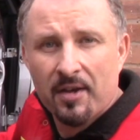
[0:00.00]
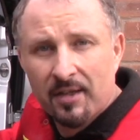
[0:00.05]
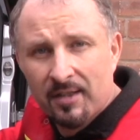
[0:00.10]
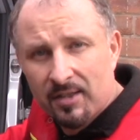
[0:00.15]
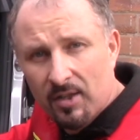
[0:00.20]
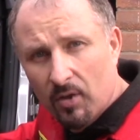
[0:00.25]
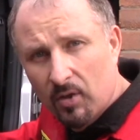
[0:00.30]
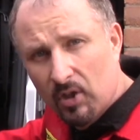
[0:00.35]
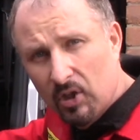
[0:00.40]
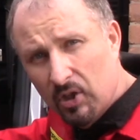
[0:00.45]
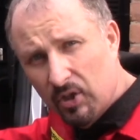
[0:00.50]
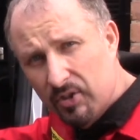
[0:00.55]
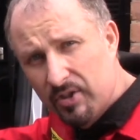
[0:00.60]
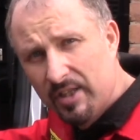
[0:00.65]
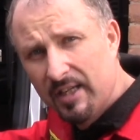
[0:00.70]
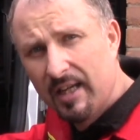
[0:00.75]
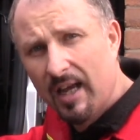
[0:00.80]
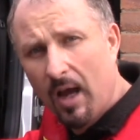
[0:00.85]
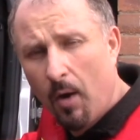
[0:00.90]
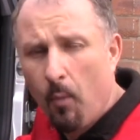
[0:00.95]
So
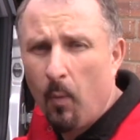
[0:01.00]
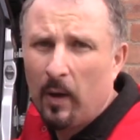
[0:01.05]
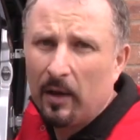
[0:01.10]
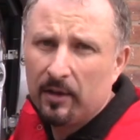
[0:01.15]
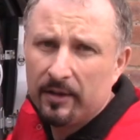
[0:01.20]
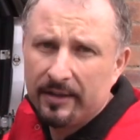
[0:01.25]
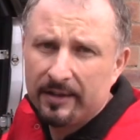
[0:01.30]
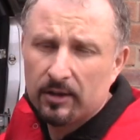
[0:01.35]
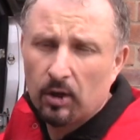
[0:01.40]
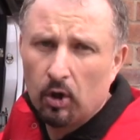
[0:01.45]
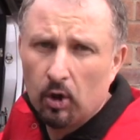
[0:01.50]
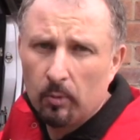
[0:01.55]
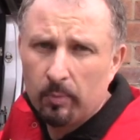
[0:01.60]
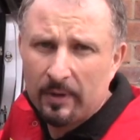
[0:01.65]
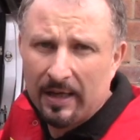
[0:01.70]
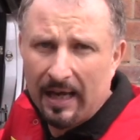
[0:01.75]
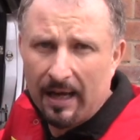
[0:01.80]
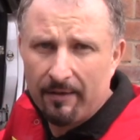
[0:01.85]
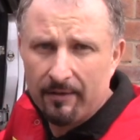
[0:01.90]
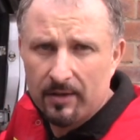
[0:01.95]
cutting and welding the hub
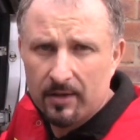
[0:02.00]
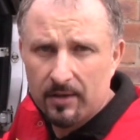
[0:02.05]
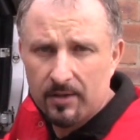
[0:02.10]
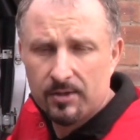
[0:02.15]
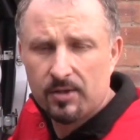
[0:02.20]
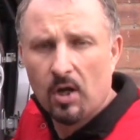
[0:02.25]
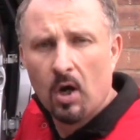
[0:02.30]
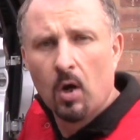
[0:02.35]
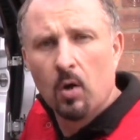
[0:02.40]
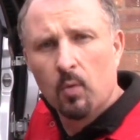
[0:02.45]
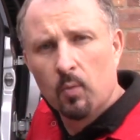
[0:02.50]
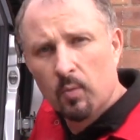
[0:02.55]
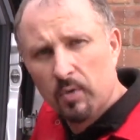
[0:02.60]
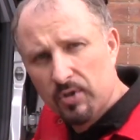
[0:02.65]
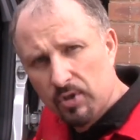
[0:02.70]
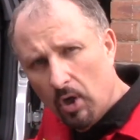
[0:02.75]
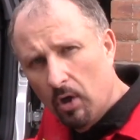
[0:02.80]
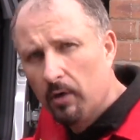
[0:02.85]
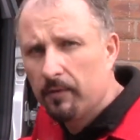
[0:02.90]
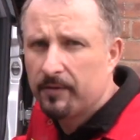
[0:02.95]
carriers was
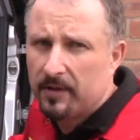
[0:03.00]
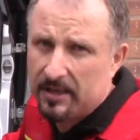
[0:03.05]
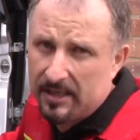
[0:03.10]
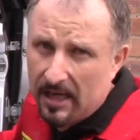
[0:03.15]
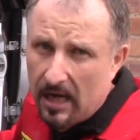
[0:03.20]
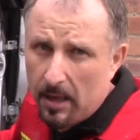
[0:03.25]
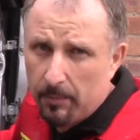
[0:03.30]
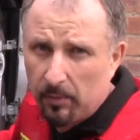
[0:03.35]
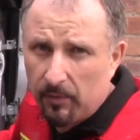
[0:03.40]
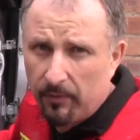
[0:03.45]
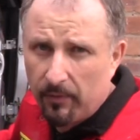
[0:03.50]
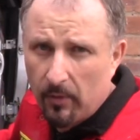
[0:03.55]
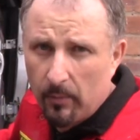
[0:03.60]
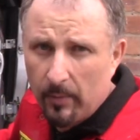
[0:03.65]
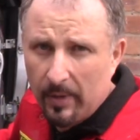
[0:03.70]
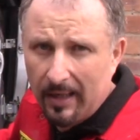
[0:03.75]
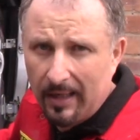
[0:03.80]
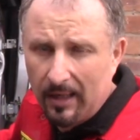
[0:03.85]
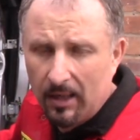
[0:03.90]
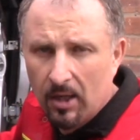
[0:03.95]
off the table for
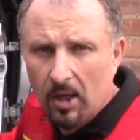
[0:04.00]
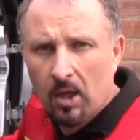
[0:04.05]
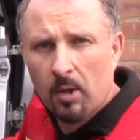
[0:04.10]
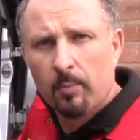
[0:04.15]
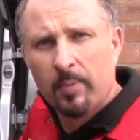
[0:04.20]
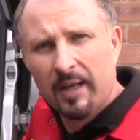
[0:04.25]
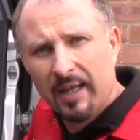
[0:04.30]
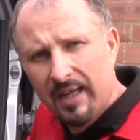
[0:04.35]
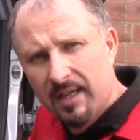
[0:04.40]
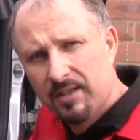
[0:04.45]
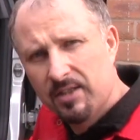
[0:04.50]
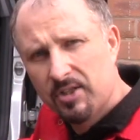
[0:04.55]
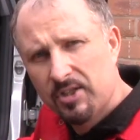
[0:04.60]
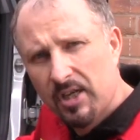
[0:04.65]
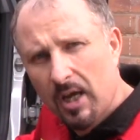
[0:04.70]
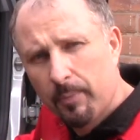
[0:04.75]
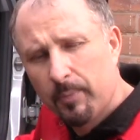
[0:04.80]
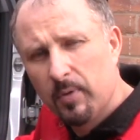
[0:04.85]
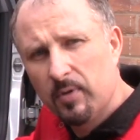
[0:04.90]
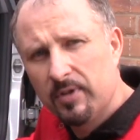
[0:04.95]
me. But here's a
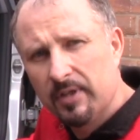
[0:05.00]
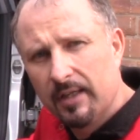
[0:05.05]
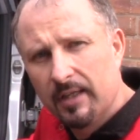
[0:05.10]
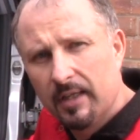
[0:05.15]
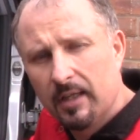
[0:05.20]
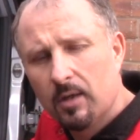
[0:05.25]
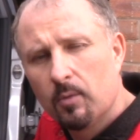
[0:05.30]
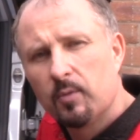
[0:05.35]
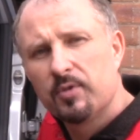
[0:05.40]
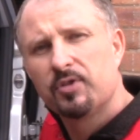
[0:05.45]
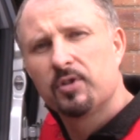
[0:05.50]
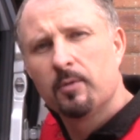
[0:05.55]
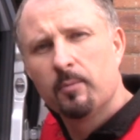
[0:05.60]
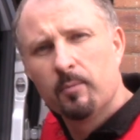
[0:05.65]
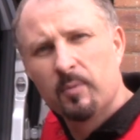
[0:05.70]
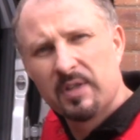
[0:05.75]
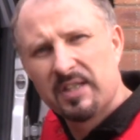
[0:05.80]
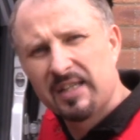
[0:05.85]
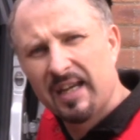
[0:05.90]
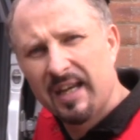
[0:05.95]
chap who did it with some
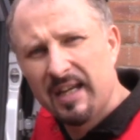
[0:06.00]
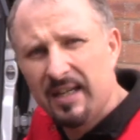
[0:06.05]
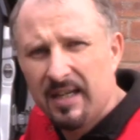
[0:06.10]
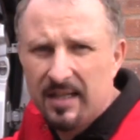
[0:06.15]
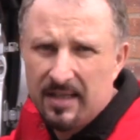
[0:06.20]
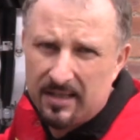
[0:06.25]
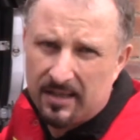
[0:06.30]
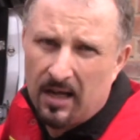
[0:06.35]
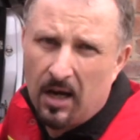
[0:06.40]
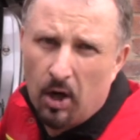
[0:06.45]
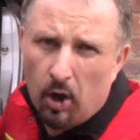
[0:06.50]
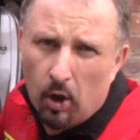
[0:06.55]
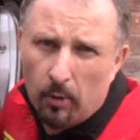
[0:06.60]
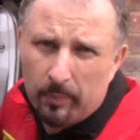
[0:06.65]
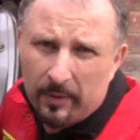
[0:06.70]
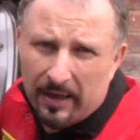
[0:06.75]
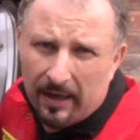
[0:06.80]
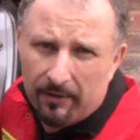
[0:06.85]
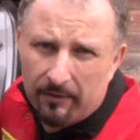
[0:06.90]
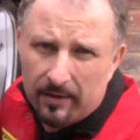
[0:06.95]
Mercedes hub
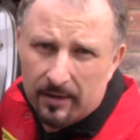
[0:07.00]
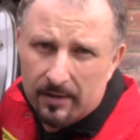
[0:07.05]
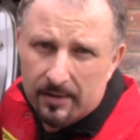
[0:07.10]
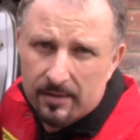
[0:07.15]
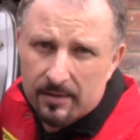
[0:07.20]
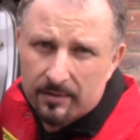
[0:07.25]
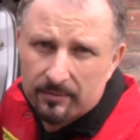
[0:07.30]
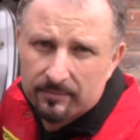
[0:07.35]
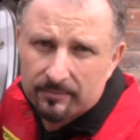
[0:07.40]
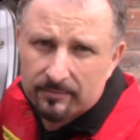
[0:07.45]
carriers.